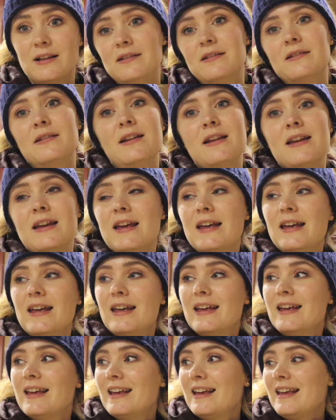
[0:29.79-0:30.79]
And
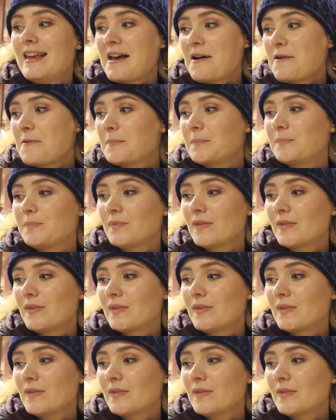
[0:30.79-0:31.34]
yeah,